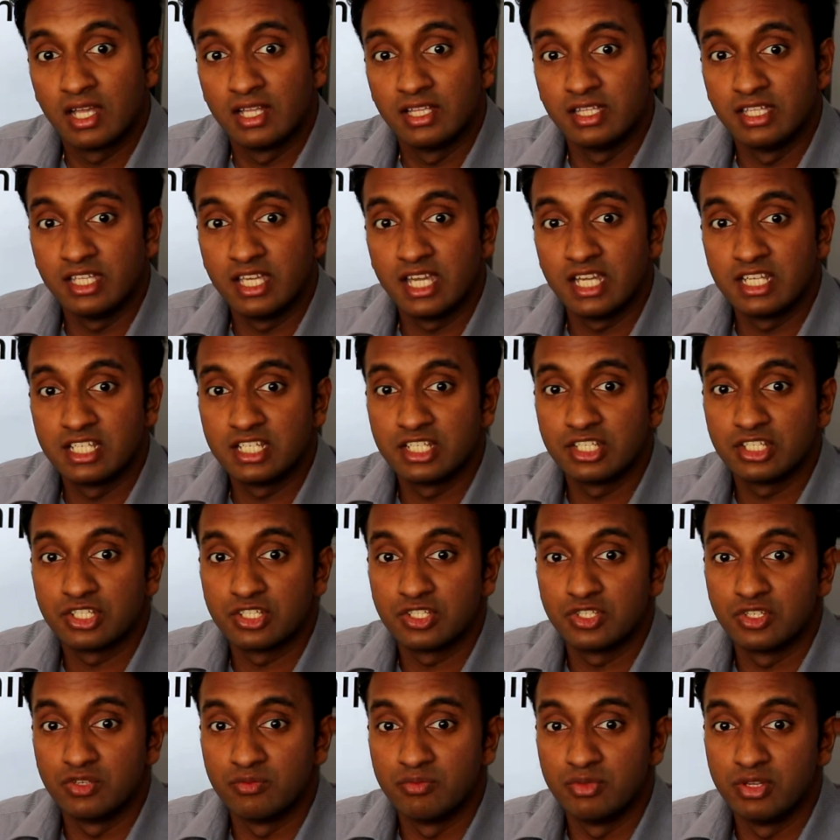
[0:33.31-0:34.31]
the agent
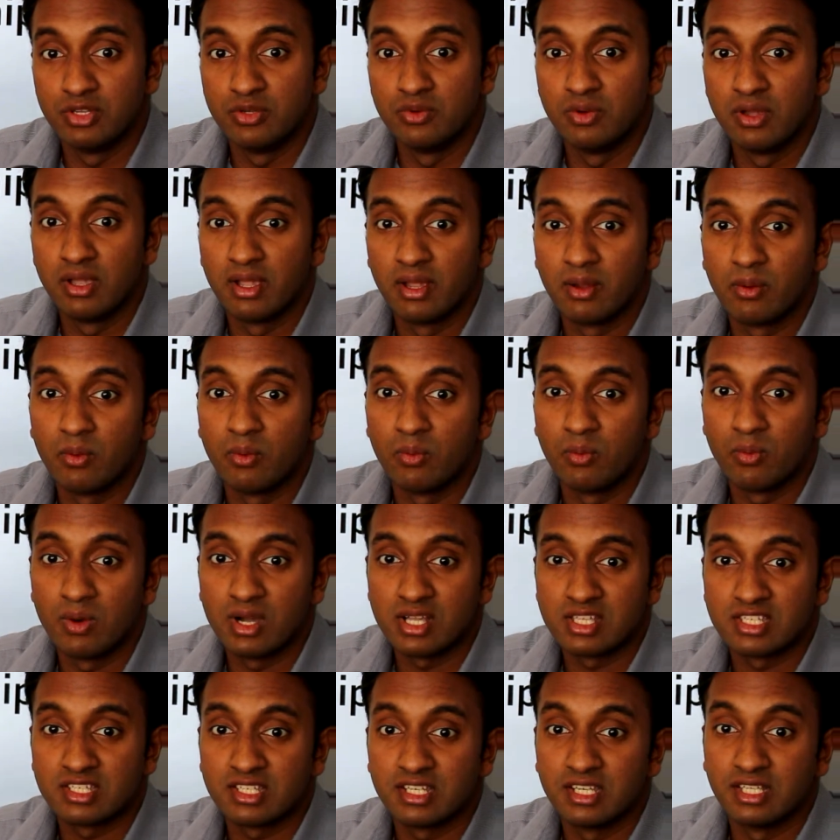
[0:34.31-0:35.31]
should be doing
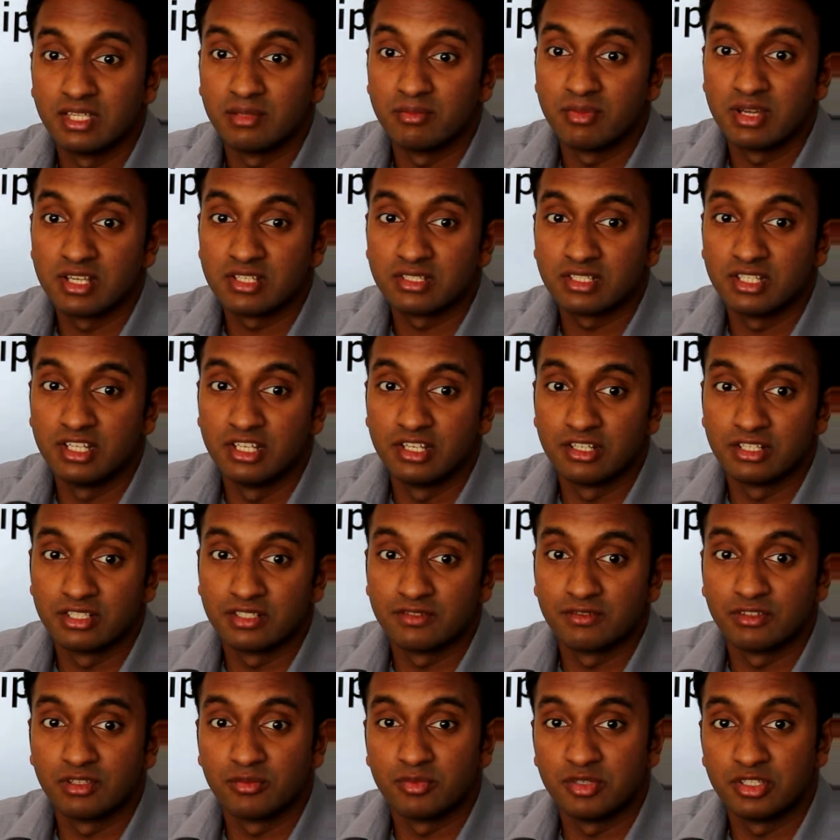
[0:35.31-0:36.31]
what's in the best interest
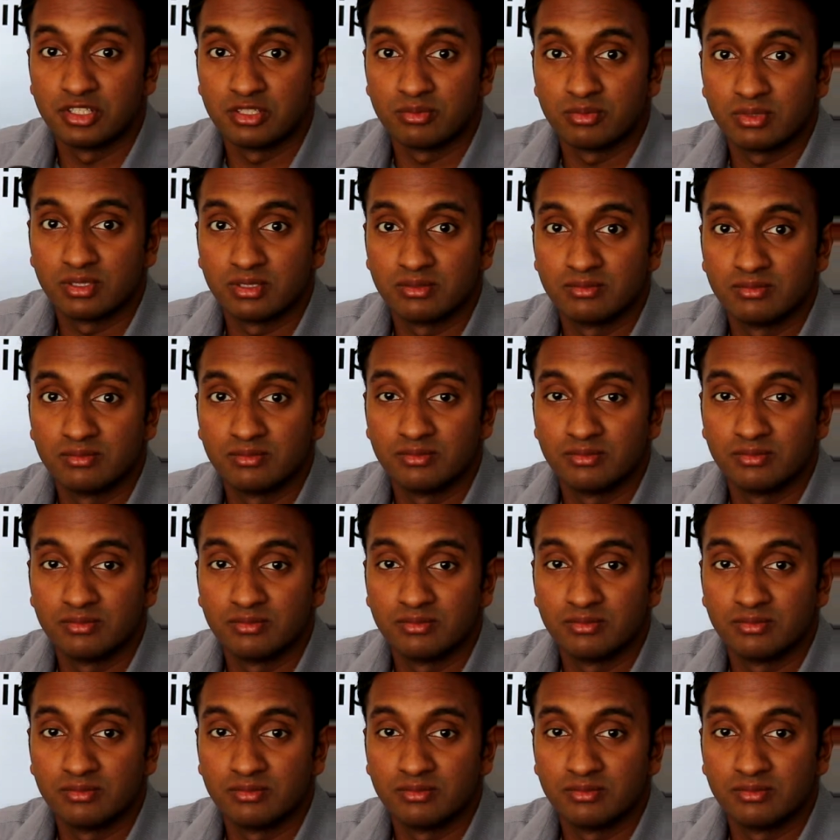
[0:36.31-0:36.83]
for the principal.